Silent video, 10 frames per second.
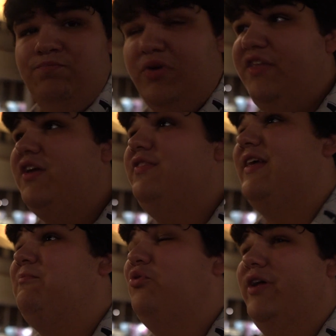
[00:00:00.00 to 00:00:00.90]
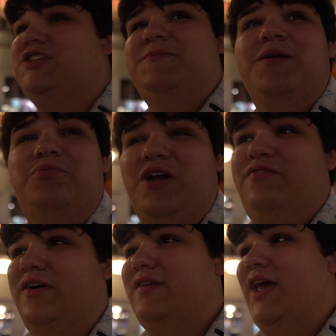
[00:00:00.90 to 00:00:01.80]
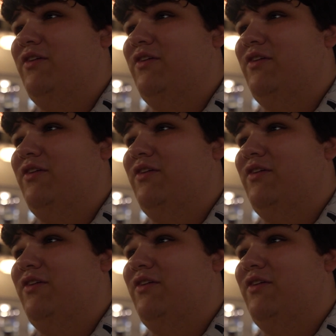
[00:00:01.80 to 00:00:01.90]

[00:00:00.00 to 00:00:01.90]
But I think at that point, it's been a pretty fun day.